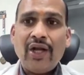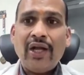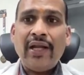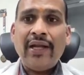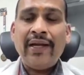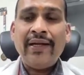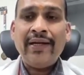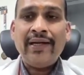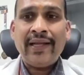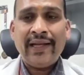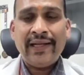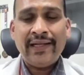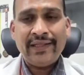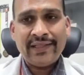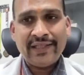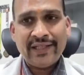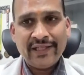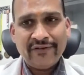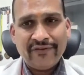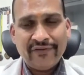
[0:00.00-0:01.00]
and
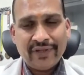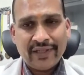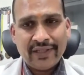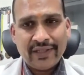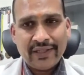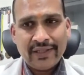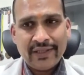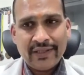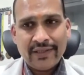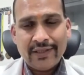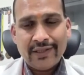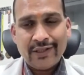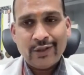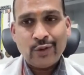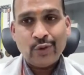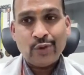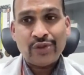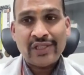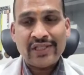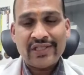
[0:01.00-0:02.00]
healthcare worker
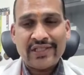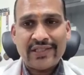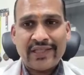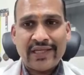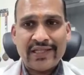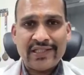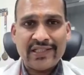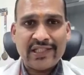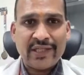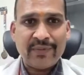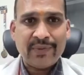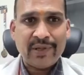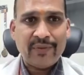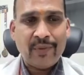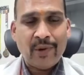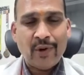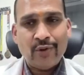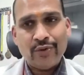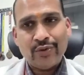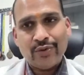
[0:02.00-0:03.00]
to sensitize them
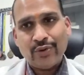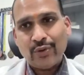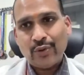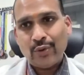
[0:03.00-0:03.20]
about